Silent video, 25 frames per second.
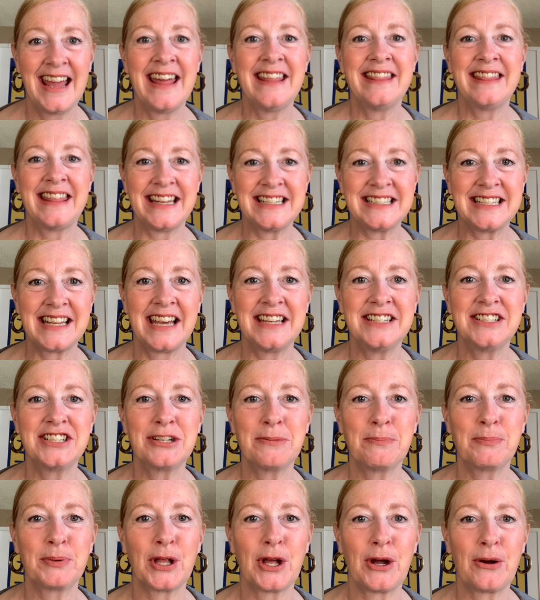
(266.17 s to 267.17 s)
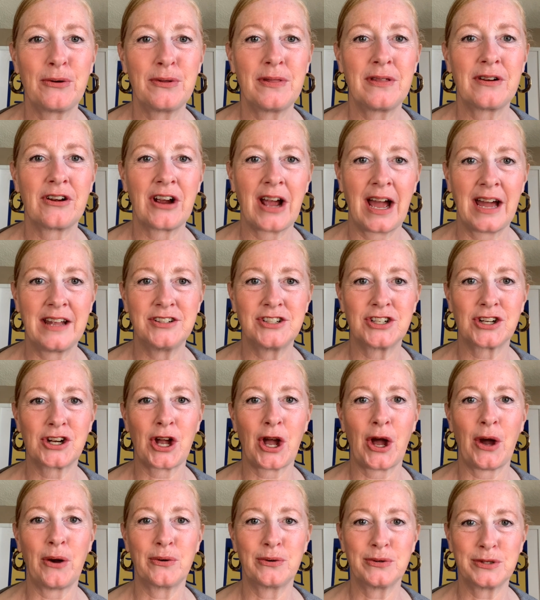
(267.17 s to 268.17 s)
They tend to blow their
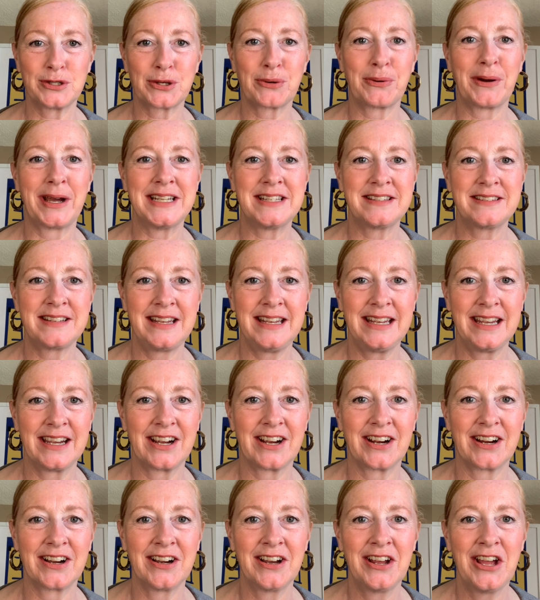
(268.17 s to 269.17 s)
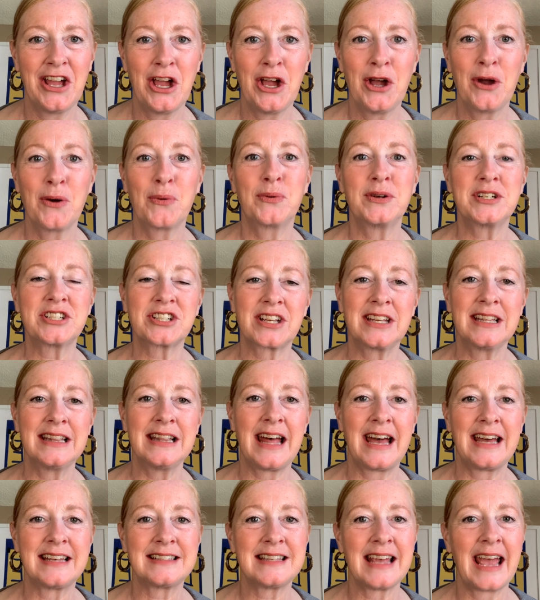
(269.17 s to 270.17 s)
undercoat twice a year, which can
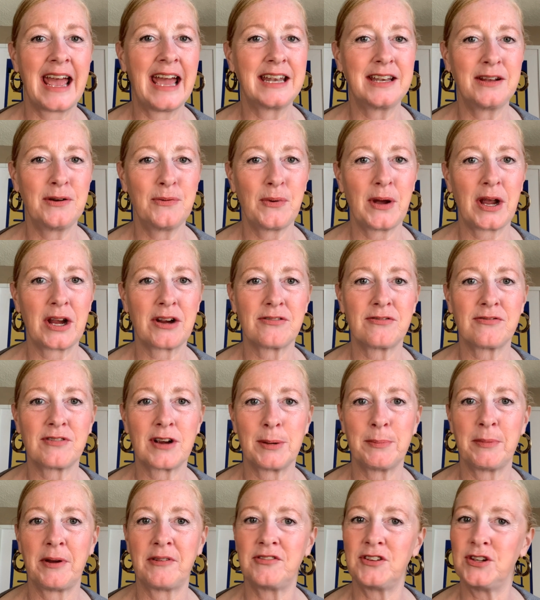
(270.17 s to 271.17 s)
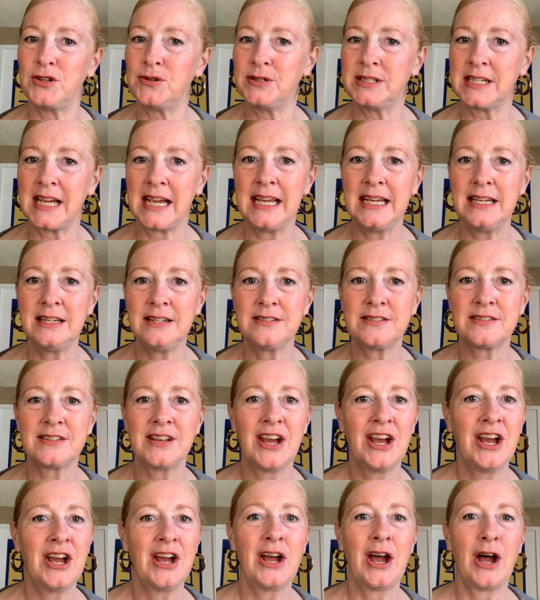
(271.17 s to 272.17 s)
last anywhere from a few days
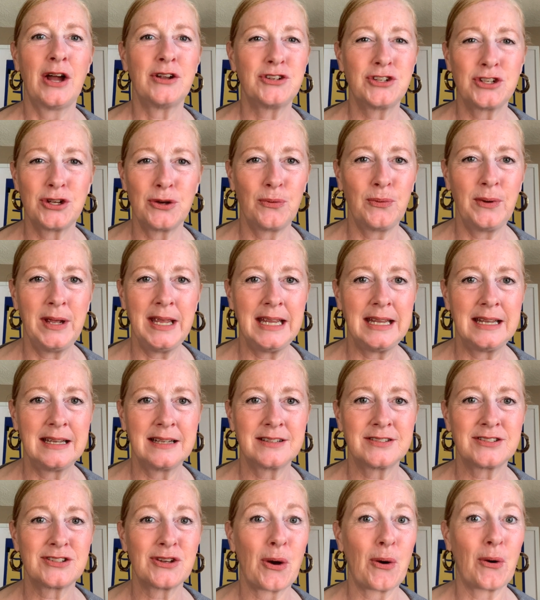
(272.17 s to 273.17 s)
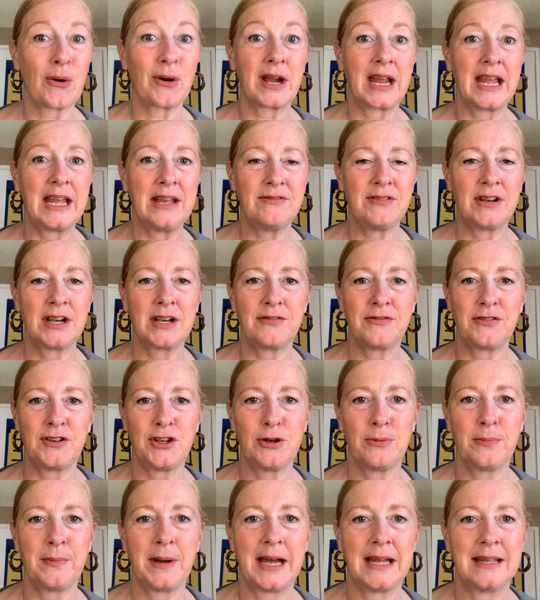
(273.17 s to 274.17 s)
to weeks or even a few
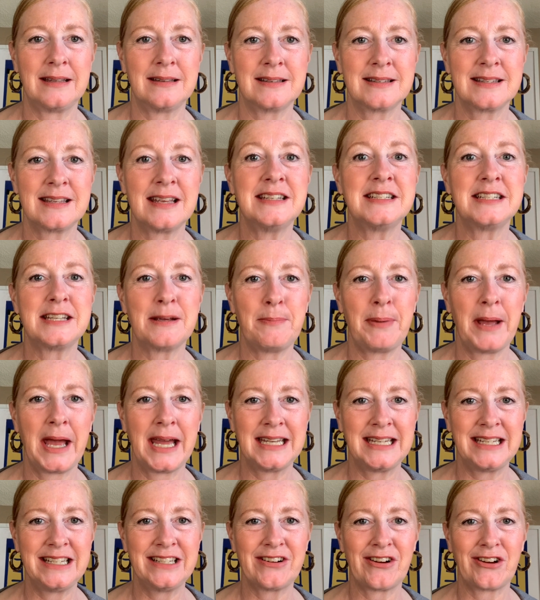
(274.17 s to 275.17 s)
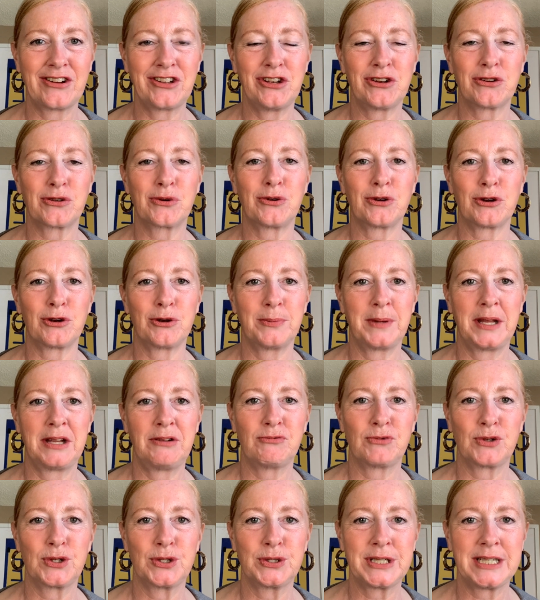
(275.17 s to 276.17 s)
months, depending on your grooming
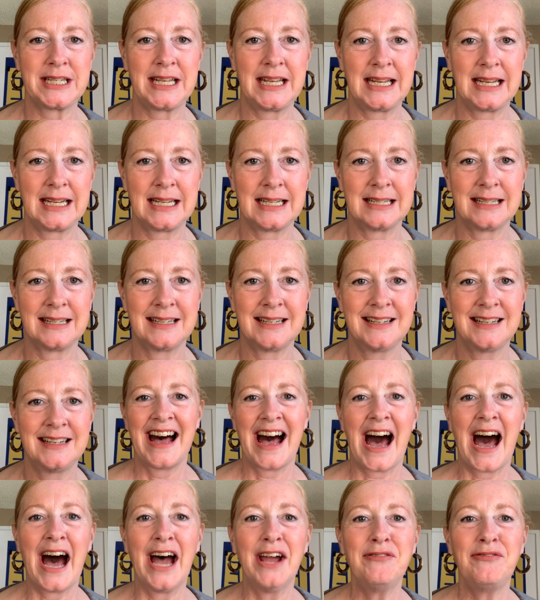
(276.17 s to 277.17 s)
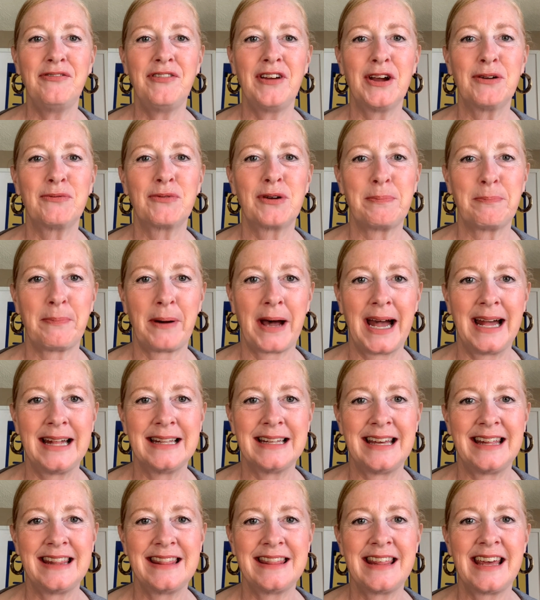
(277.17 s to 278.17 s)
routine. I found with
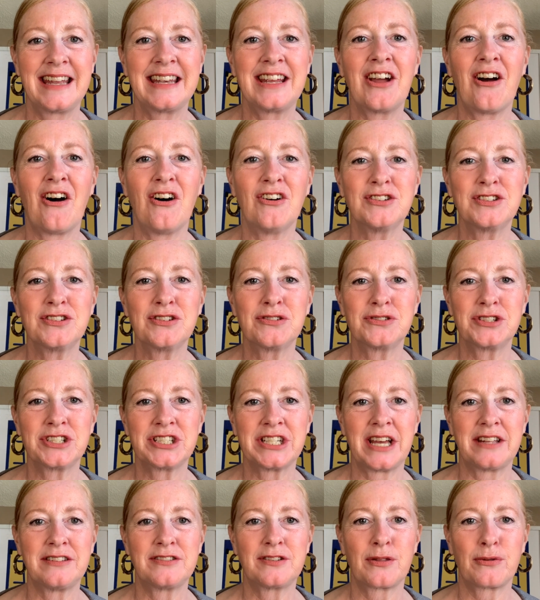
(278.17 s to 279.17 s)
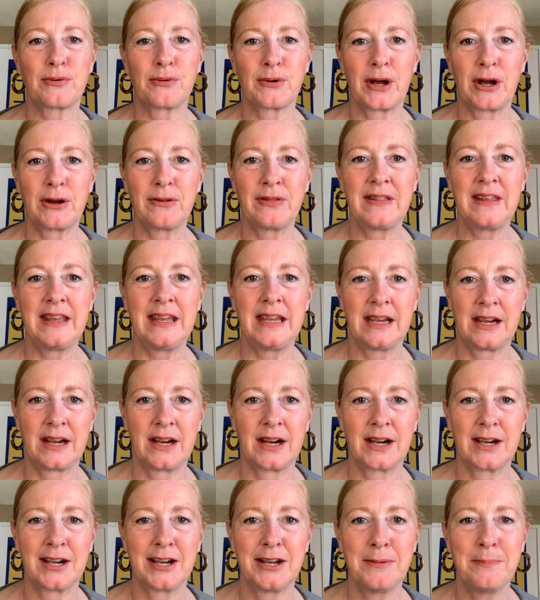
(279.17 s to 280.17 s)
Pilot that he also sheds throughout the
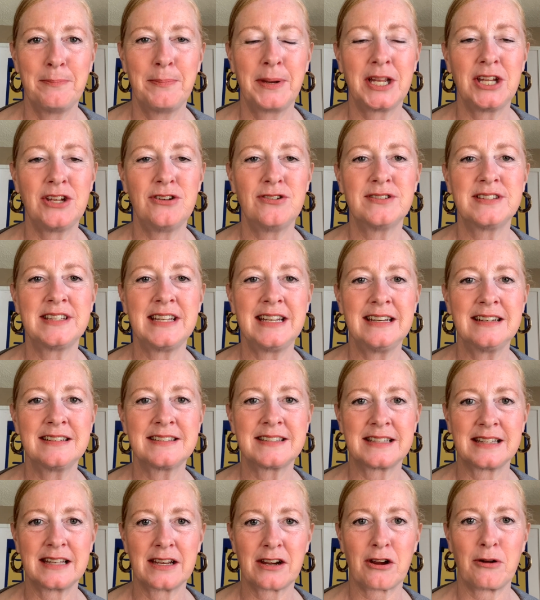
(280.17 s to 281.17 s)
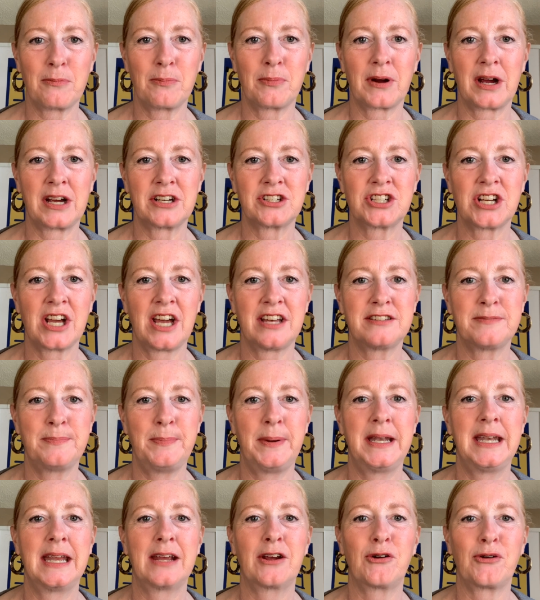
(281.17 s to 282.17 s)
year, but using a slicker brush has
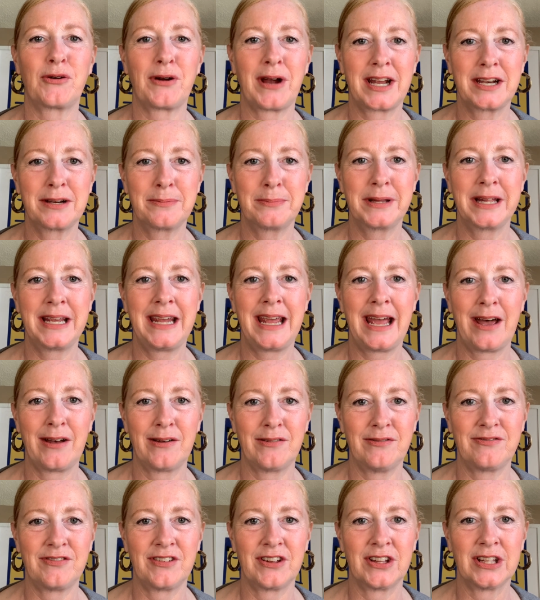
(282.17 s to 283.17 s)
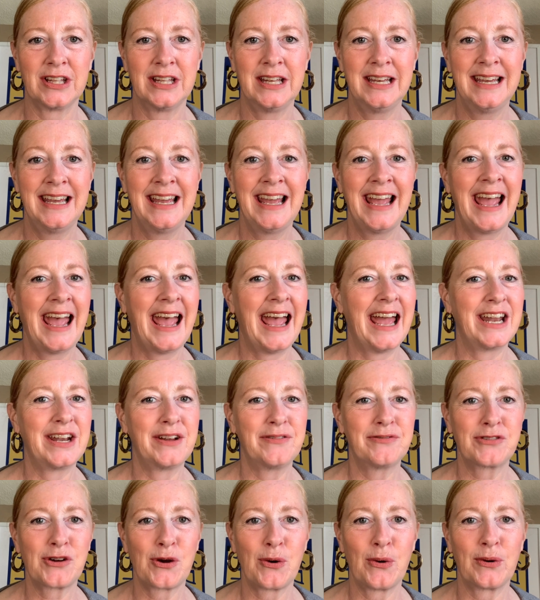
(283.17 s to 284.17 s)
been incredibly helpful, and
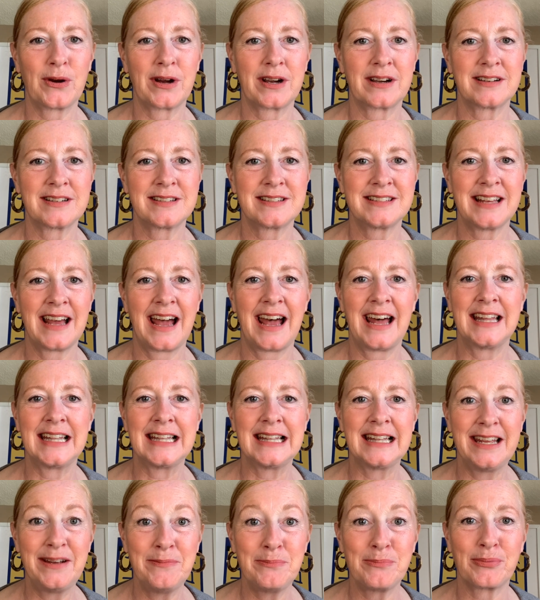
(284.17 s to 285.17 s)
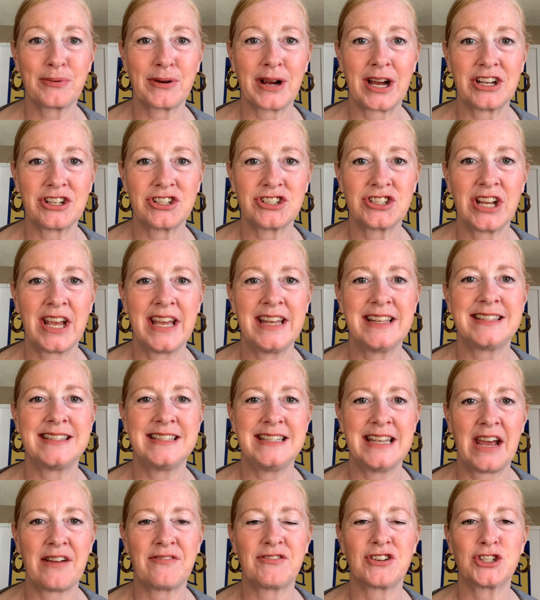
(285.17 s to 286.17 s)
of course, a limb brush is
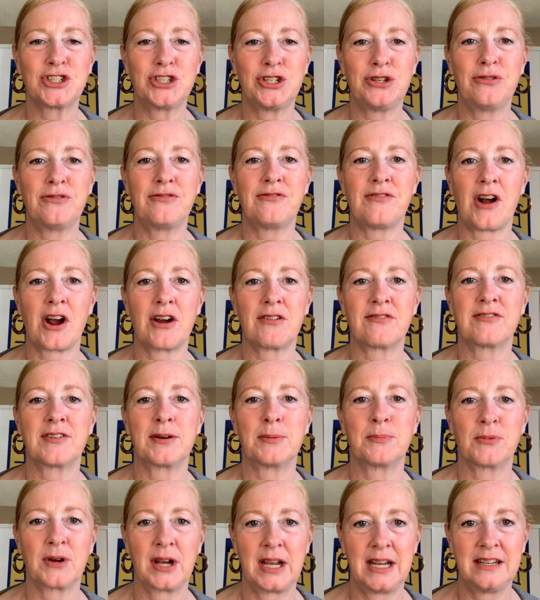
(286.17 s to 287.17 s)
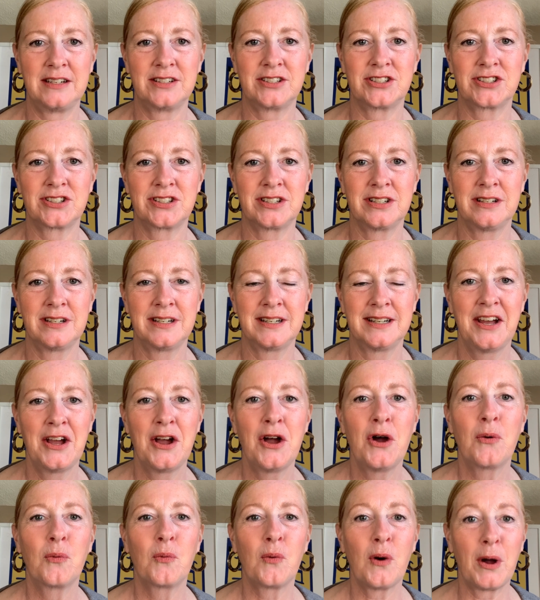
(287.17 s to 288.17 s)
never too far from reach.
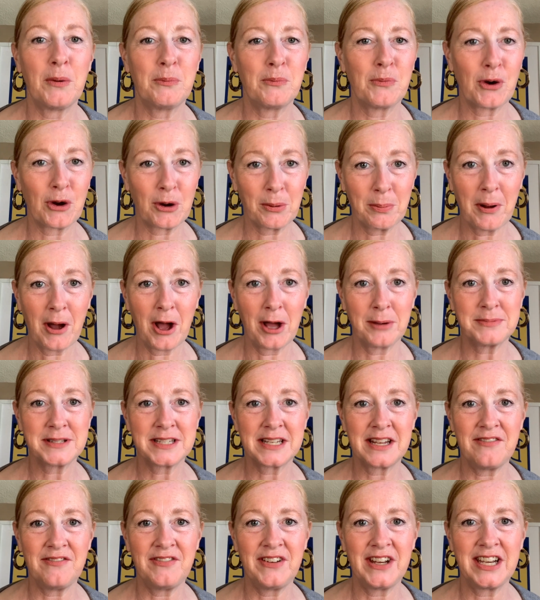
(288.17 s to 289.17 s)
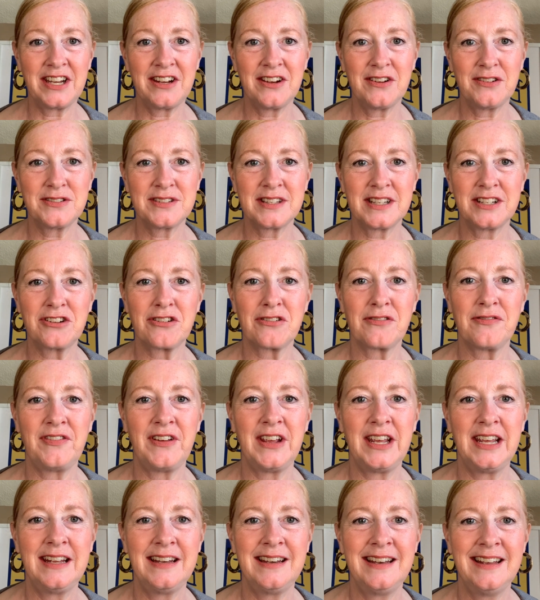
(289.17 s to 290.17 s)
Want more Pomsky videos in your feed?